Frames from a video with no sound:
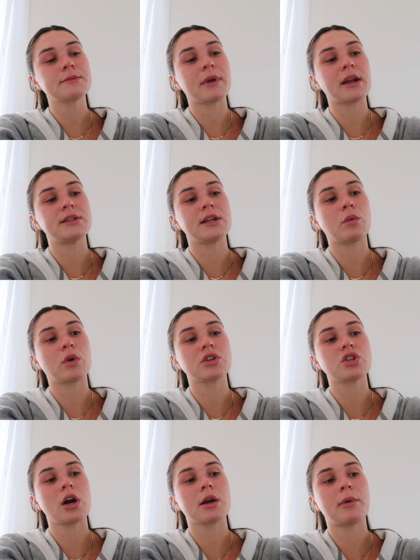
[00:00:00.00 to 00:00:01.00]
but I did want
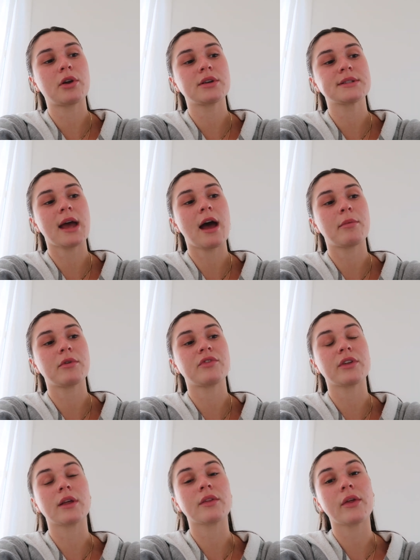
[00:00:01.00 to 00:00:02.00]
to talk about it because I have been
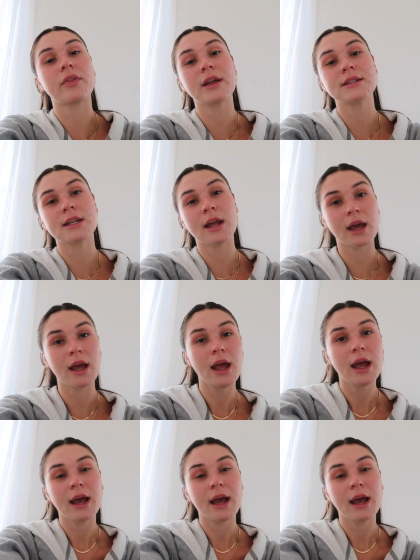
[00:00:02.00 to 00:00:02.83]
feeling like that today.